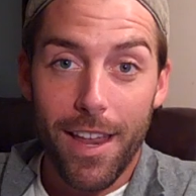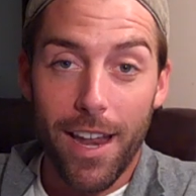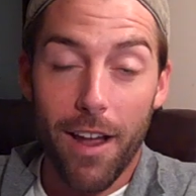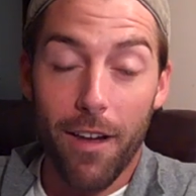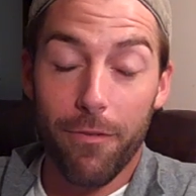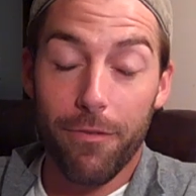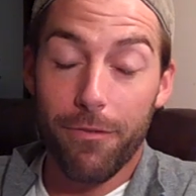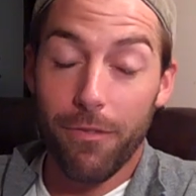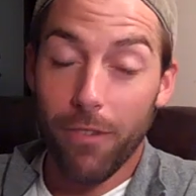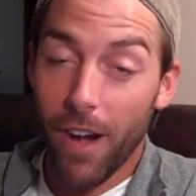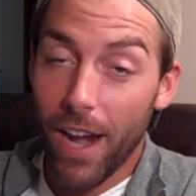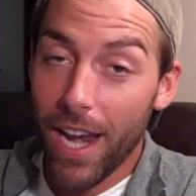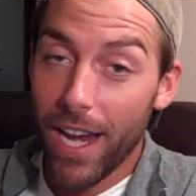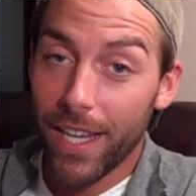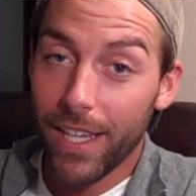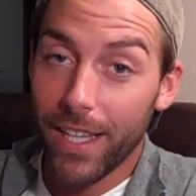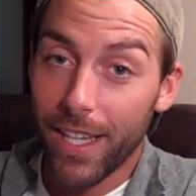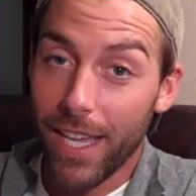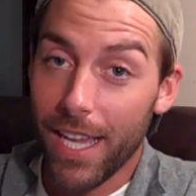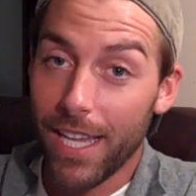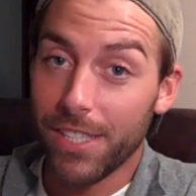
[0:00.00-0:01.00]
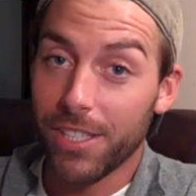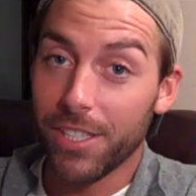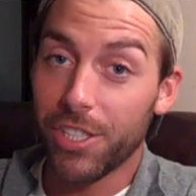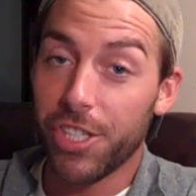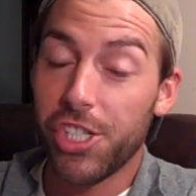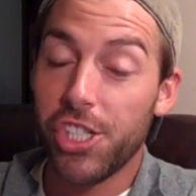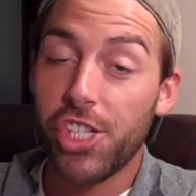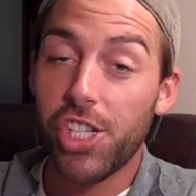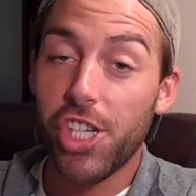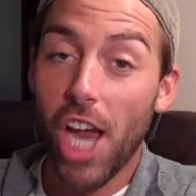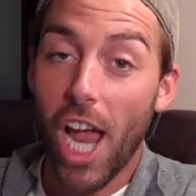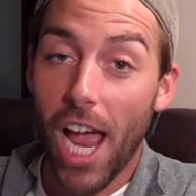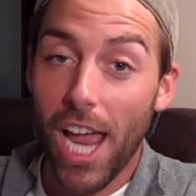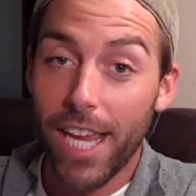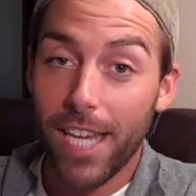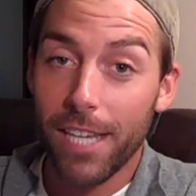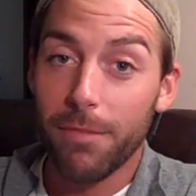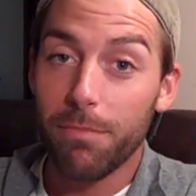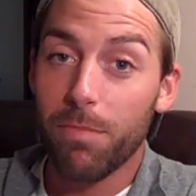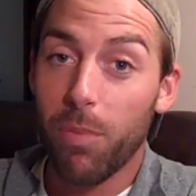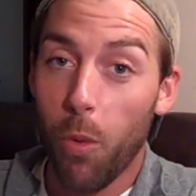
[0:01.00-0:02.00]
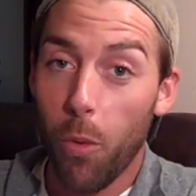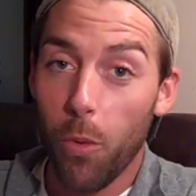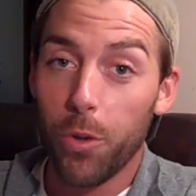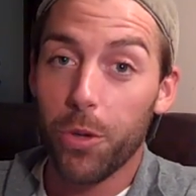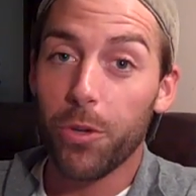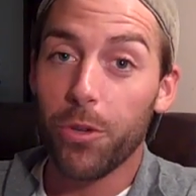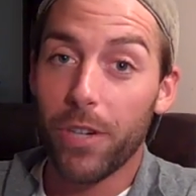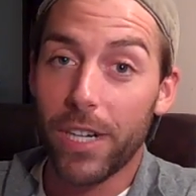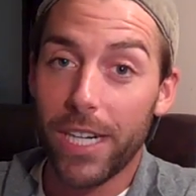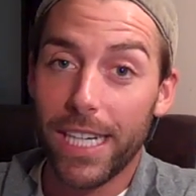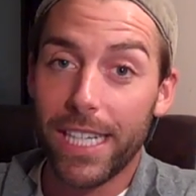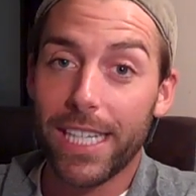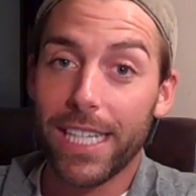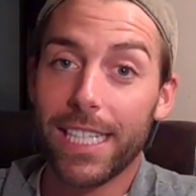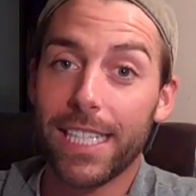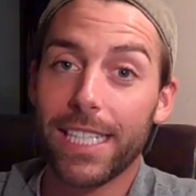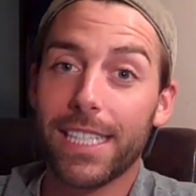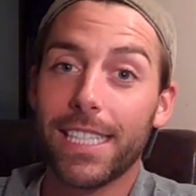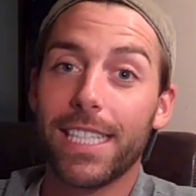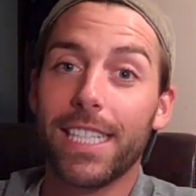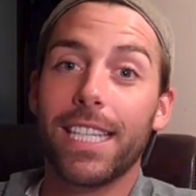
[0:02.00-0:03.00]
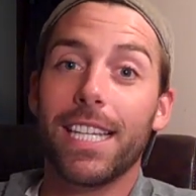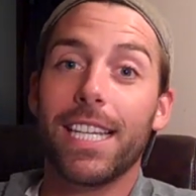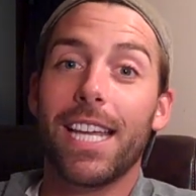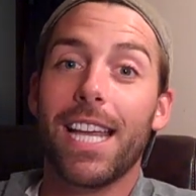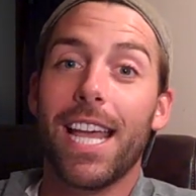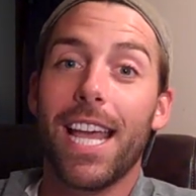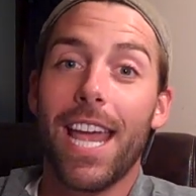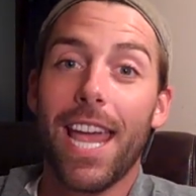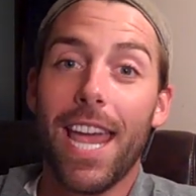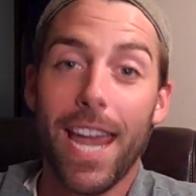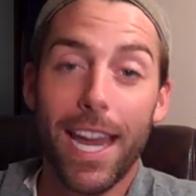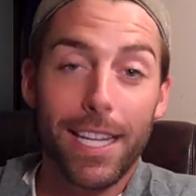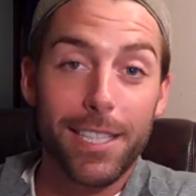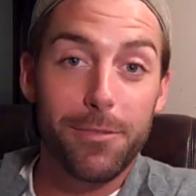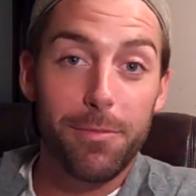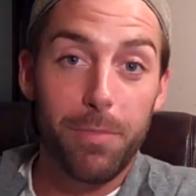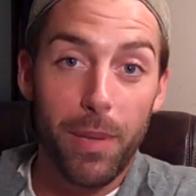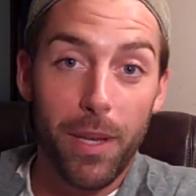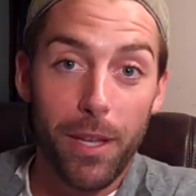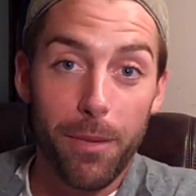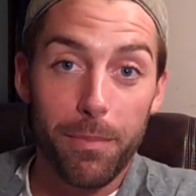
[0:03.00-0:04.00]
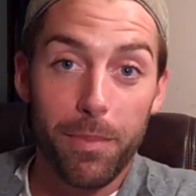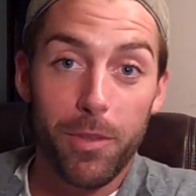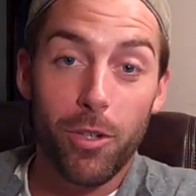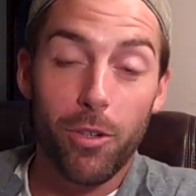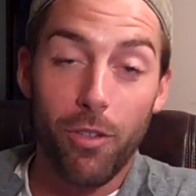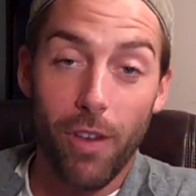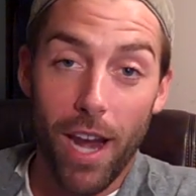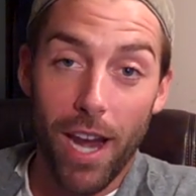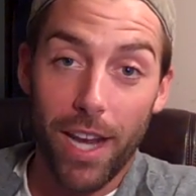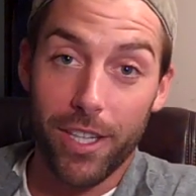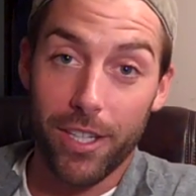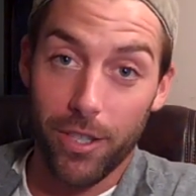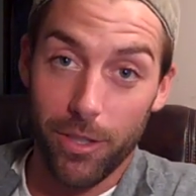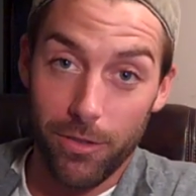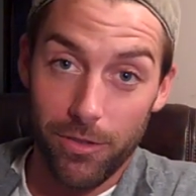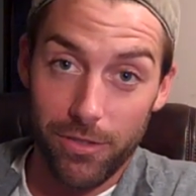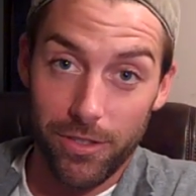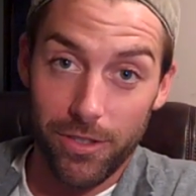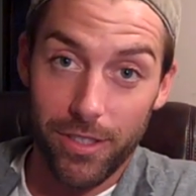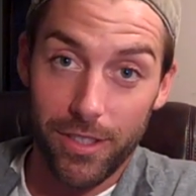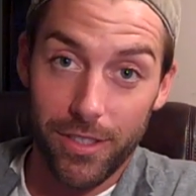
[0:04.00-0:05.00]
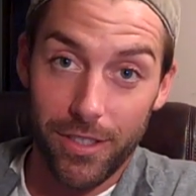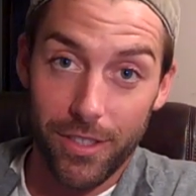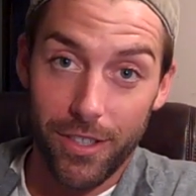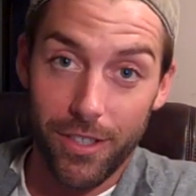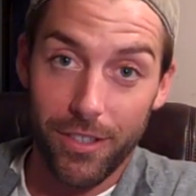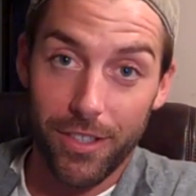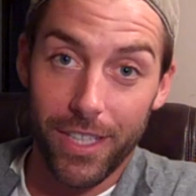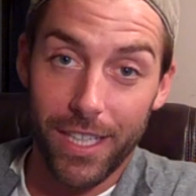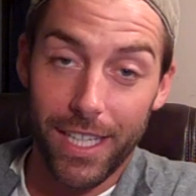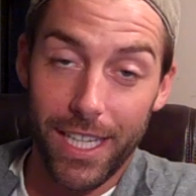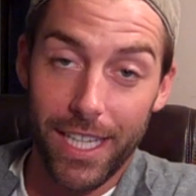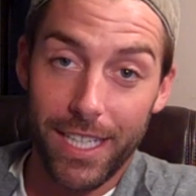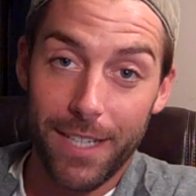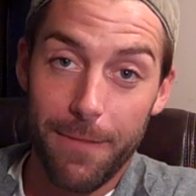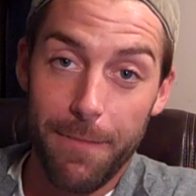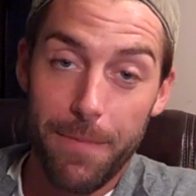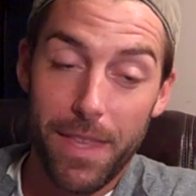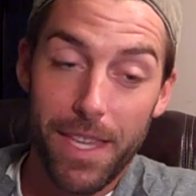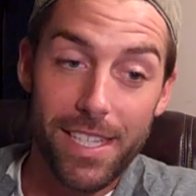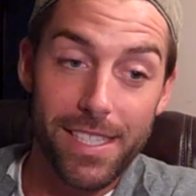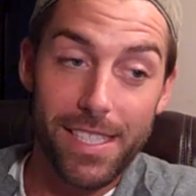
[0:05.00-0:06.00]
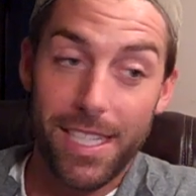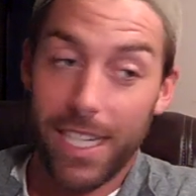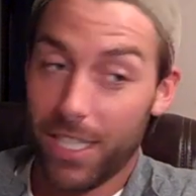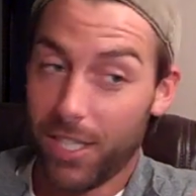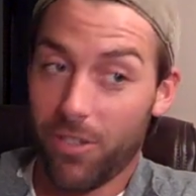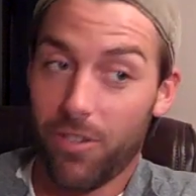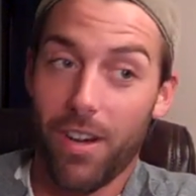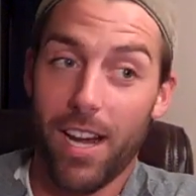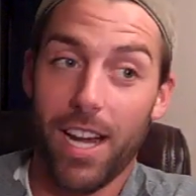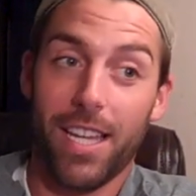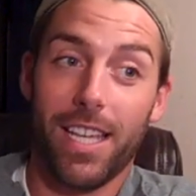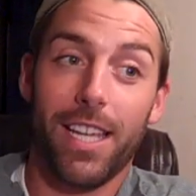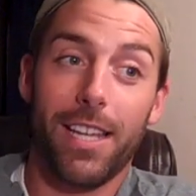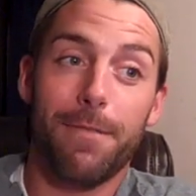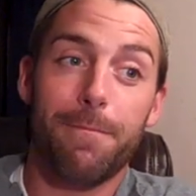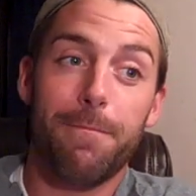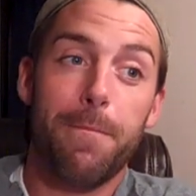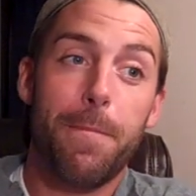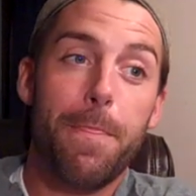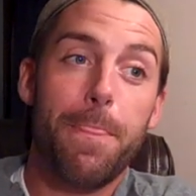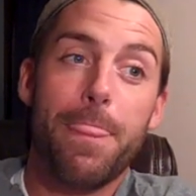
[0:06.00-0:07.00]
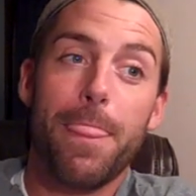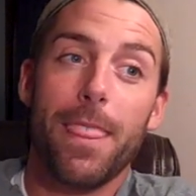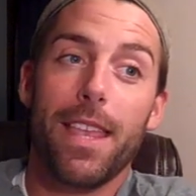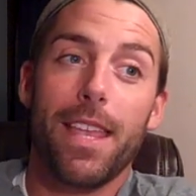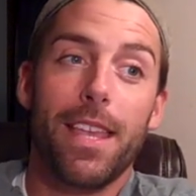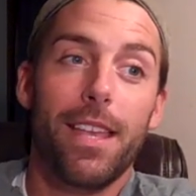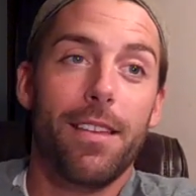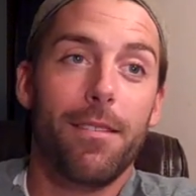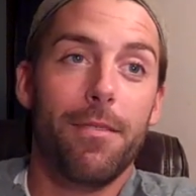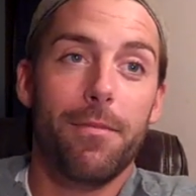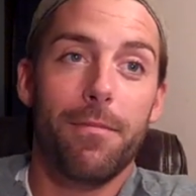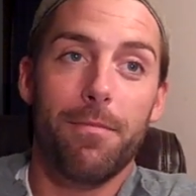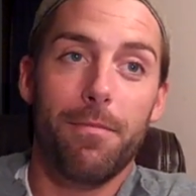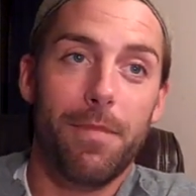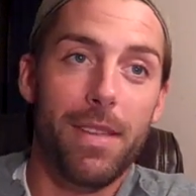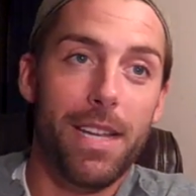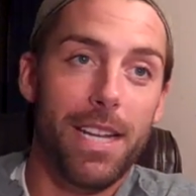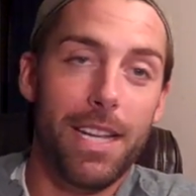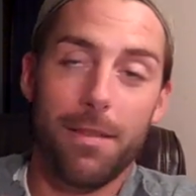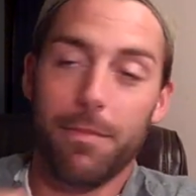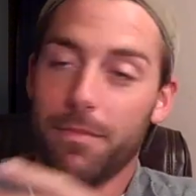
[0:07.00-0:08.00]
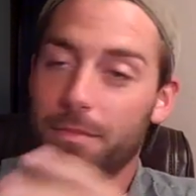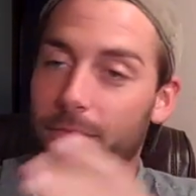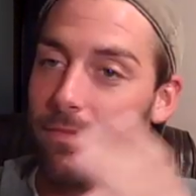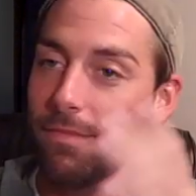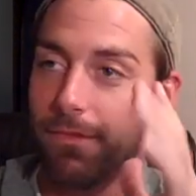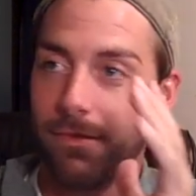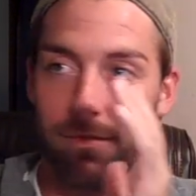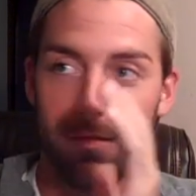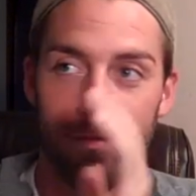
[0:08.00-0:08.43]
Now, Frank is a giant Puerto Rican ex-pimp crack user, okay? He's an ex-crackhead. Me and him,